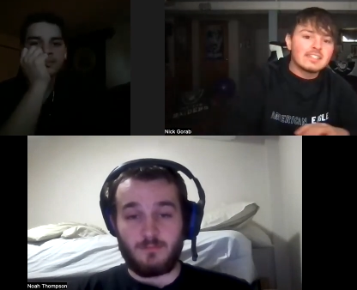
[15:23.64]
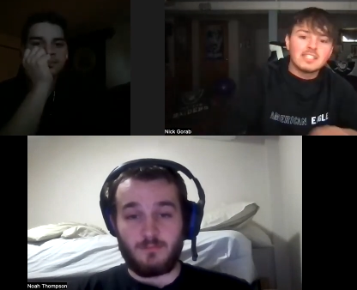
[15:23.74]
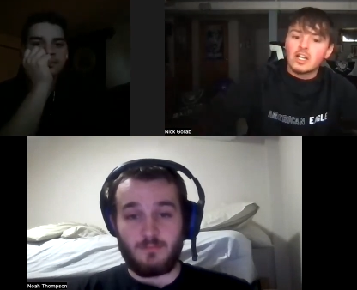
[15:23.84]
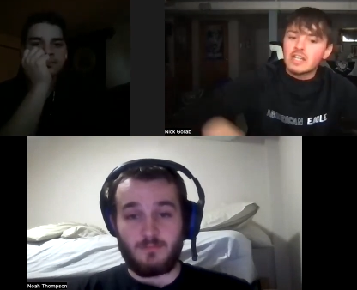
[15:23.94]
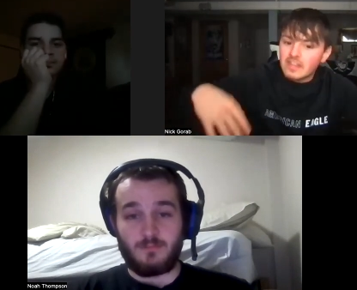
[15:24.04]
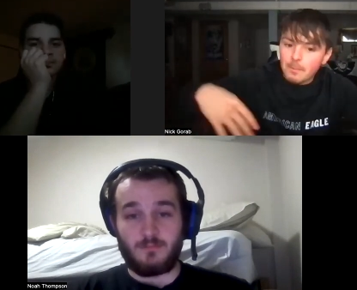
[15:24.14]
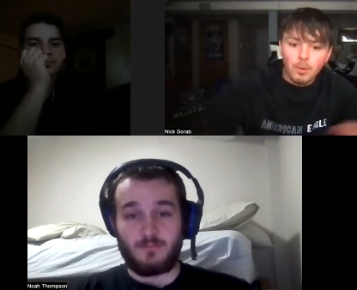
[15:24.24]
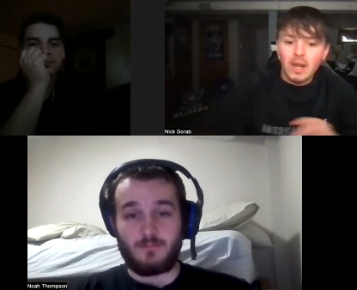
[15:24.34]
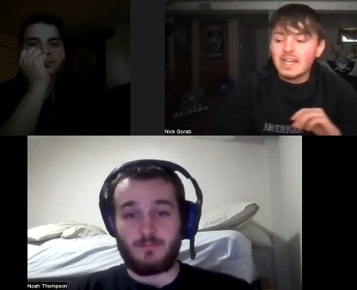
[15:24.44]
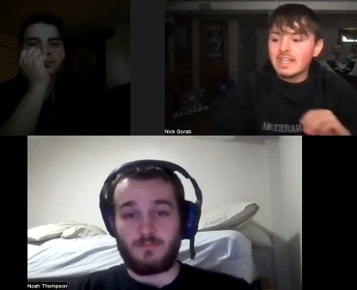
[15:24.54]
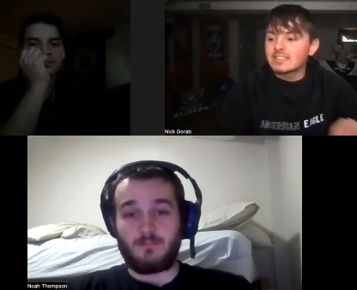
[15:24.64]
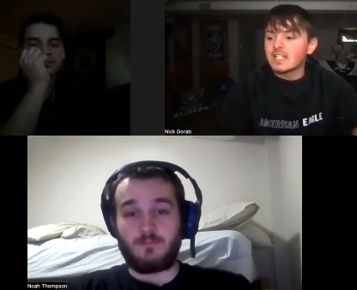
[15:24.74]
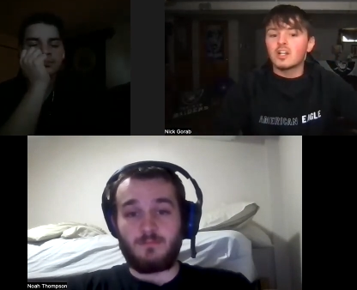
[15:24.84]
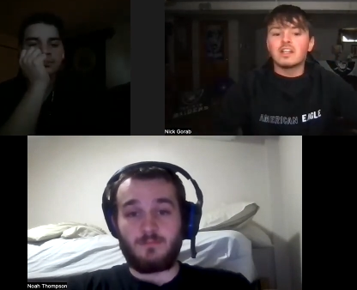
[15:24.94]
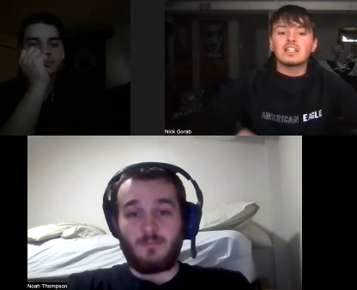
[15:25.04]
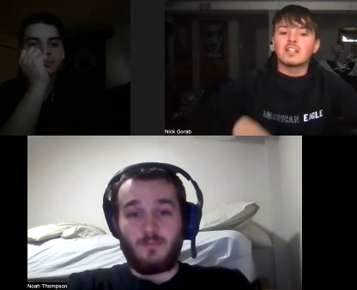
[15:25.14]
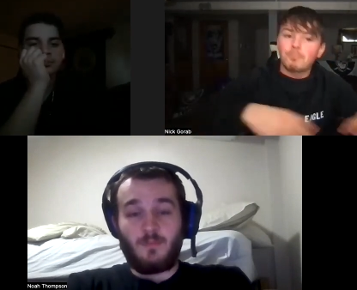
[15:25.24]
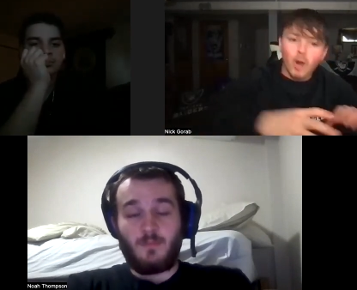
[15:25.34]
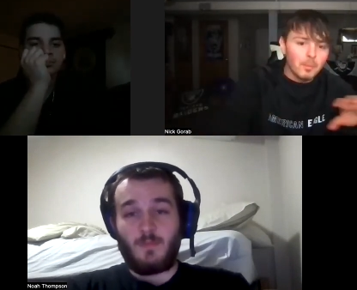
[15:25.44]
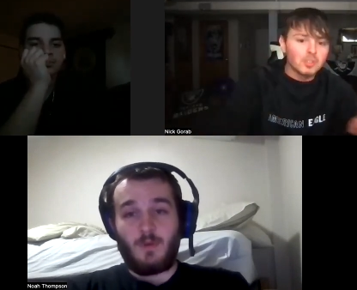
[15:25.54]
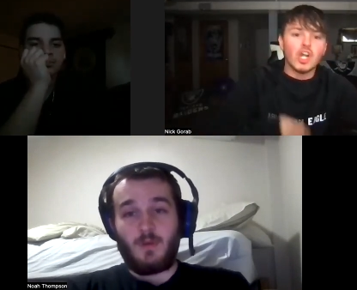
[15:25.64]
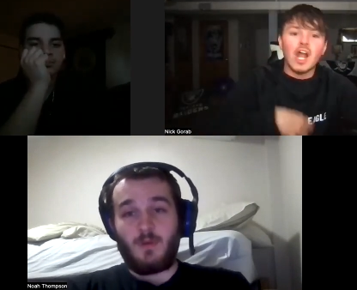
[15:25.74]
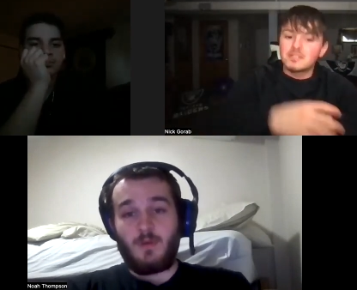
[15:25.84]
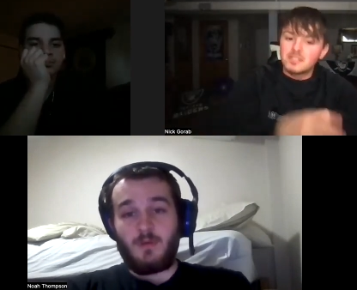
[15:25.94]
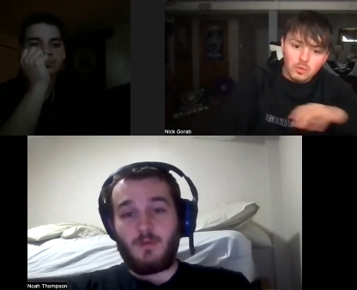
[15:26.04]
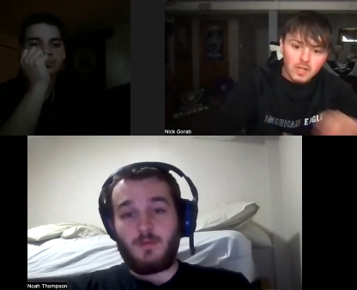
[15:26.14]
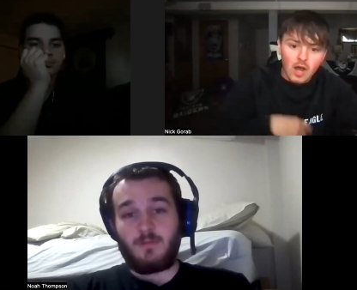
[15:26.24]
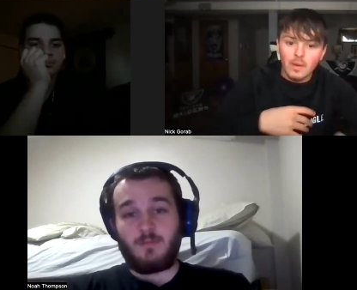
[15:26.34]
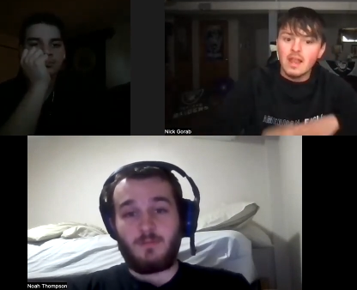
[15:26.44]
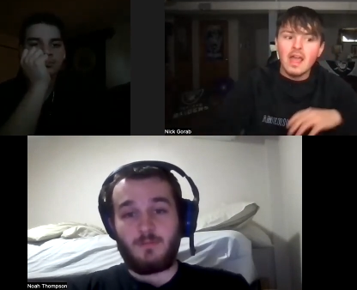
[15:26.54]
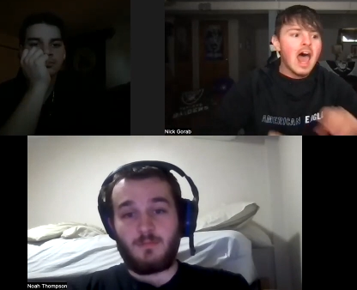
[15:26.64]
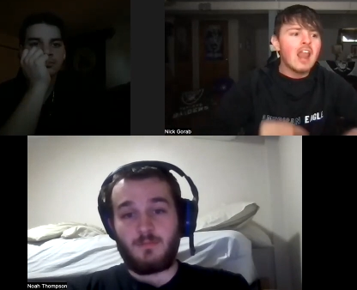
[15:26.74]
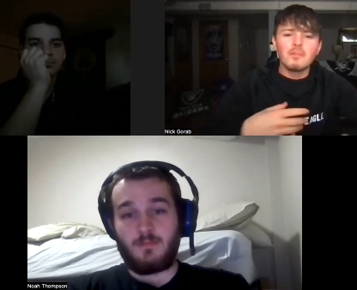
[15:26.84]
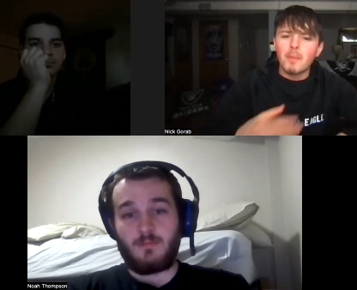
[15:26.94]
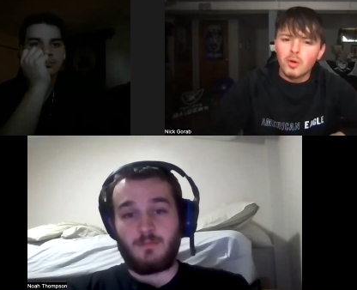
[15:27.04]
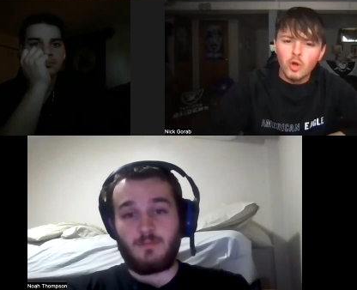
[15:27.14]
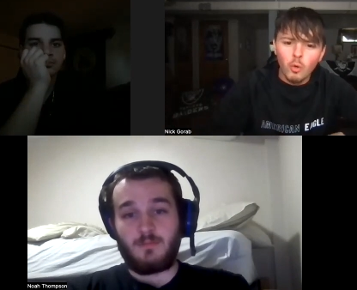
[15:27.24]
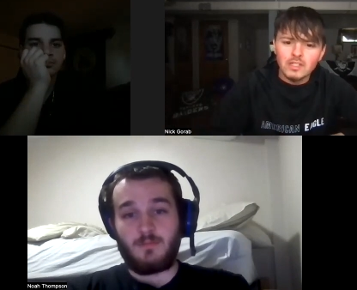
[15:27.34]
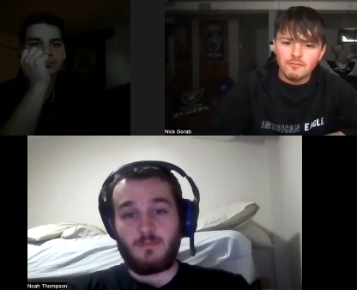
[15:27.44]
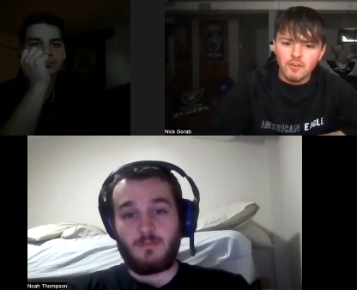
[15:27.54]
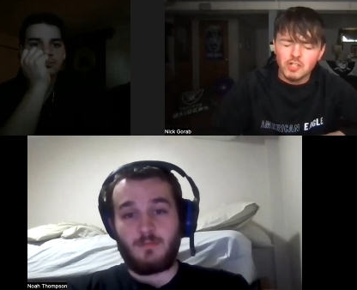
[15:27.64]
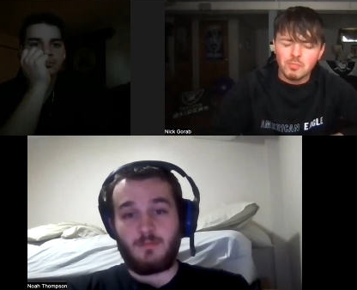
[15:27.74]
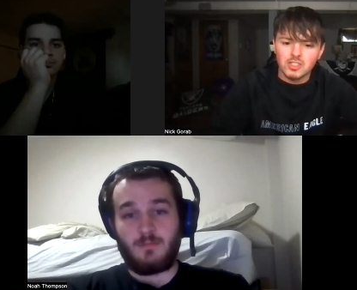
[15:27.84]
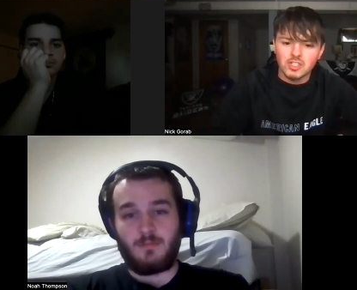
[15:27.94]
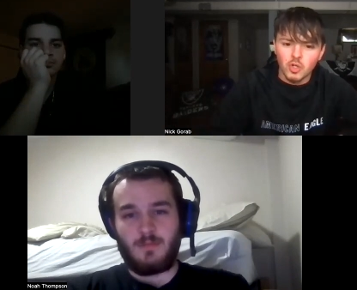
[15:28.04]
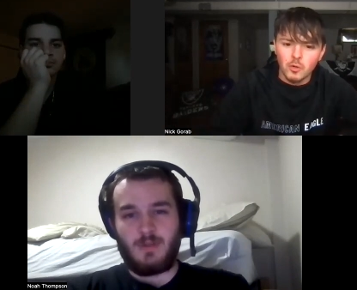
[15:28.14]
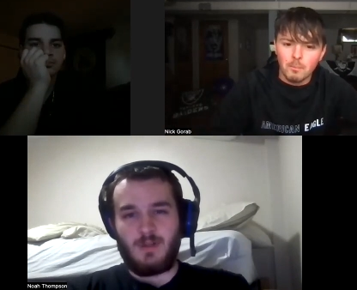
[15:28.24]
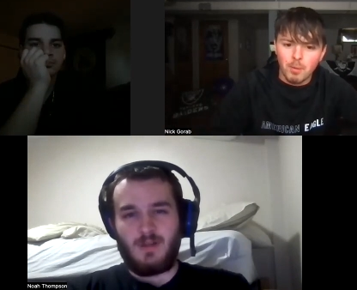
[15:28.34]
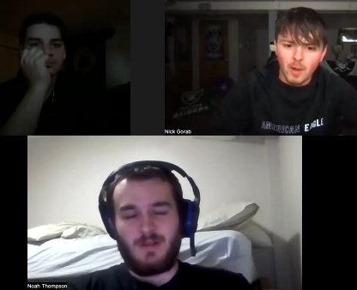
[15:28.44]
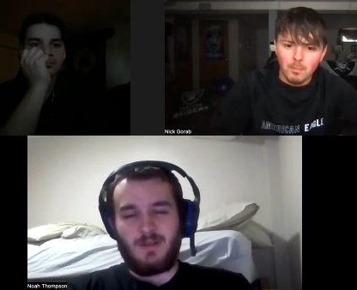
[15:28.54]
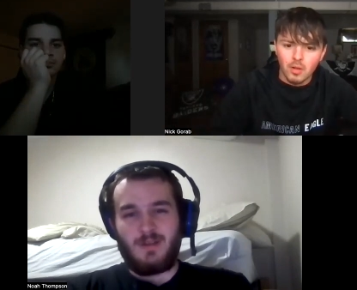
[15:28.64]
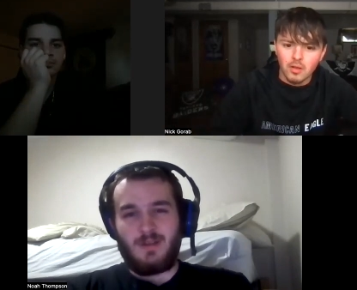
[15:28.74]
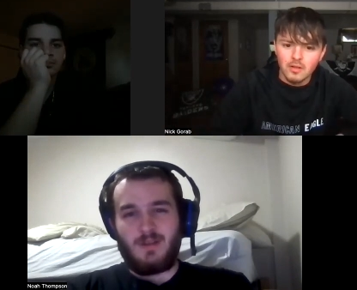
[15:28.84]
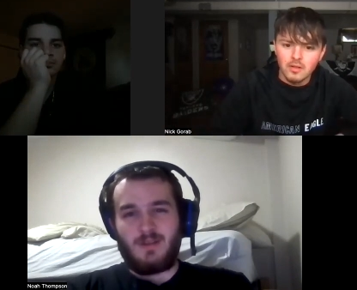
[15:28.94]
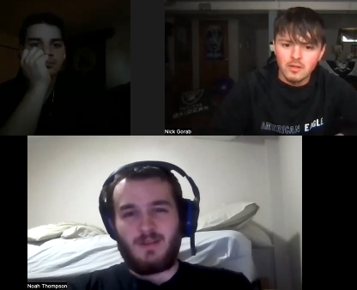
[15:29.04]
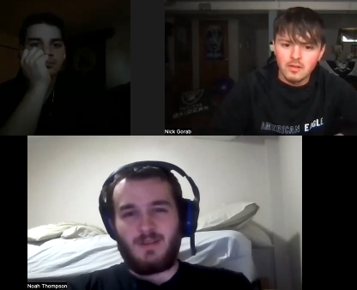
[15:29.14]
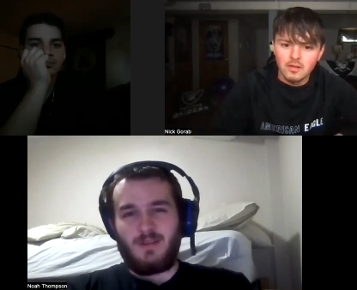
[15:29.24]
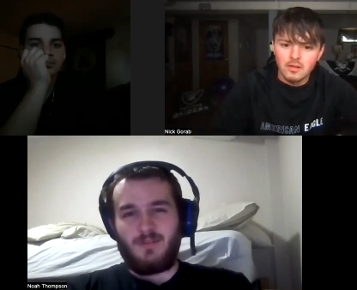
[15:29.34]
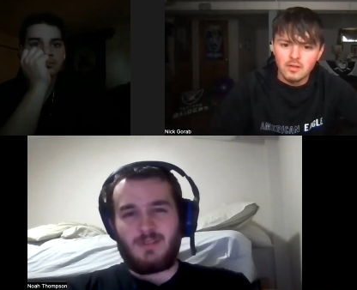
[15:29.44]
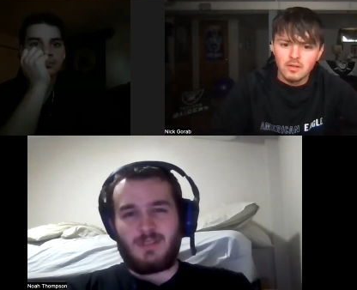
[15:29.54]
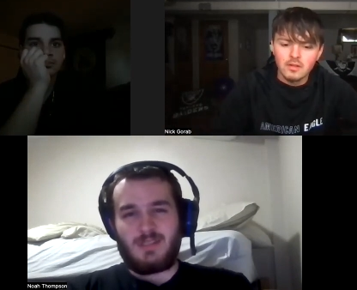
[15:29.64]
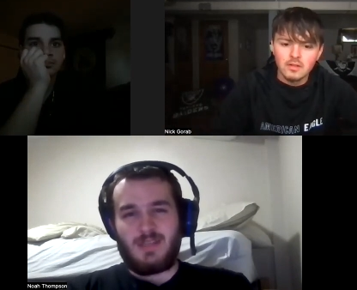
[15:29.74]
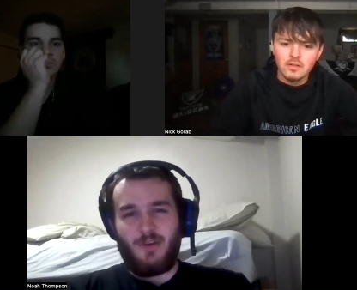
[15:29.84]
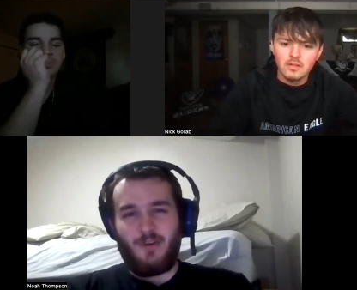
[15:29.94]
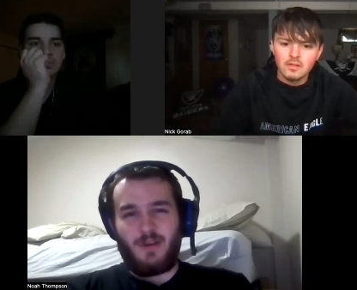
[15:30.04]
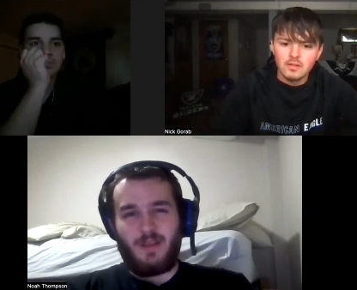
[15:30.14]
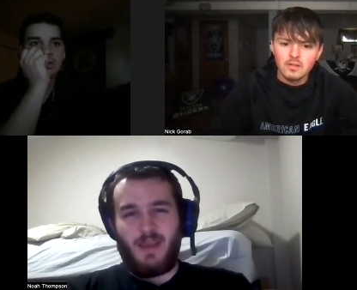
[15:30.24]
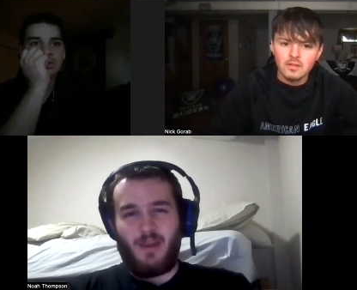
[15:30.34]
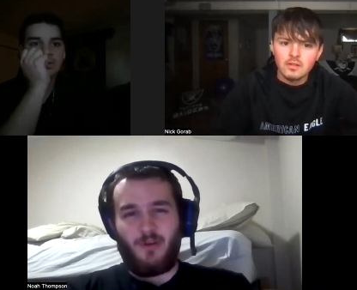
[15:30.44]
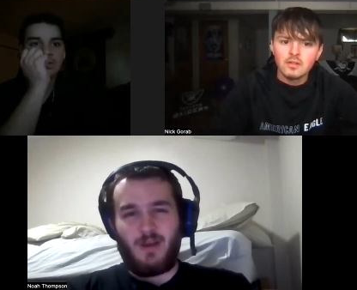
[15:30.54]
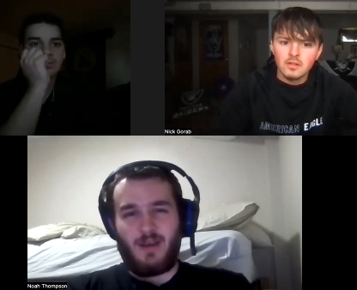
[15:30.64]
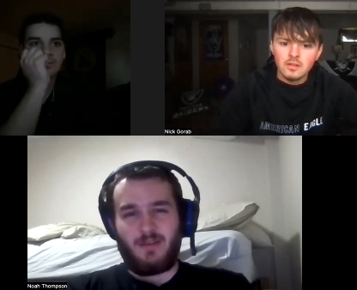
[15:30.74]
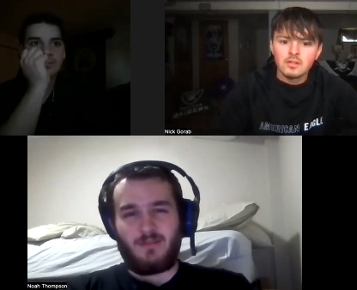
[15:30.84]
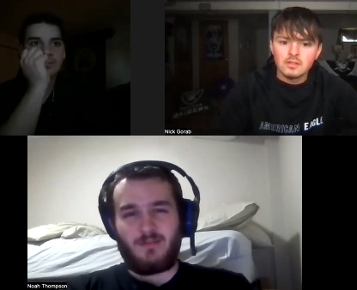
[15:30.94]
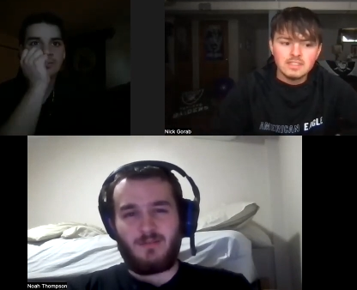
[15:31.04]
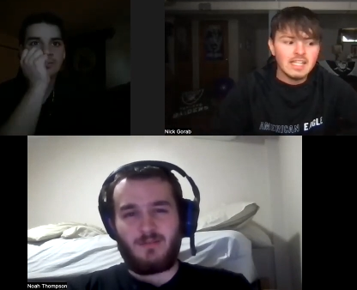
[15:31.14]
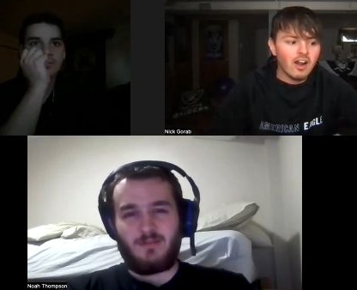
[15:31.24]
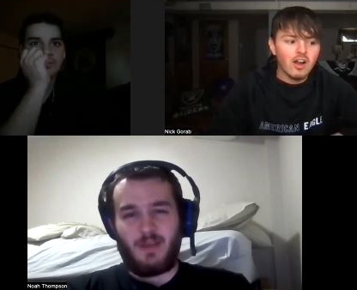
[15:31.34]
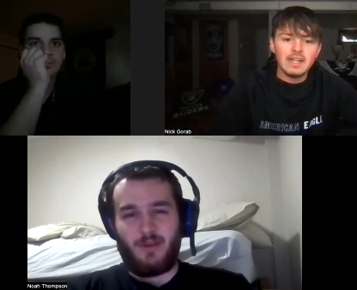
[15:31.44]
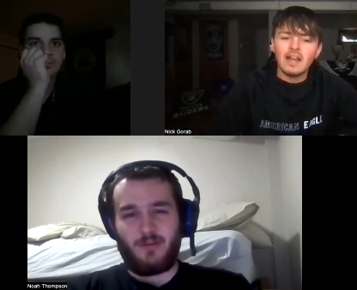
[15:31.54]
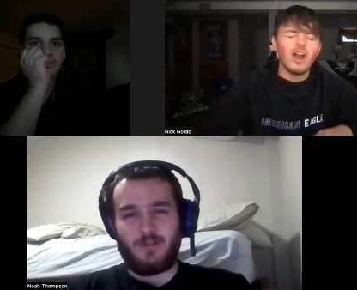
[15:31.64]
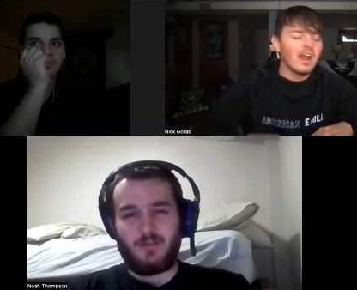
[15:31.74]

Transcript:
Speaker 1: gets underneath it. Brandon gets underneath it. The purple tribe's still going. I don't remember who was the first person through on purple.
Speaker 2: It was Sarah, Caroline. Sarah, Carolyn.